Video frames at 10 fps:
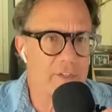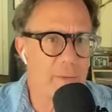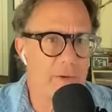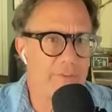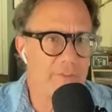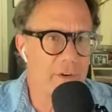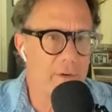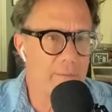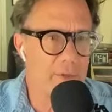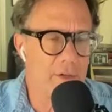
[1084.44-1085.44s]
coming
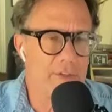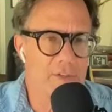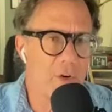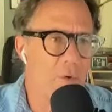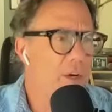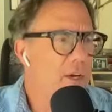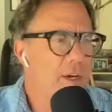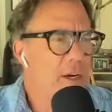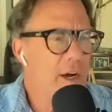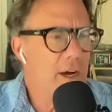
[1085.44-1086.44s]
from, you know, so,
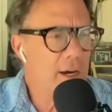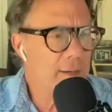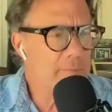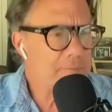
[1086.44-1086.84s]
but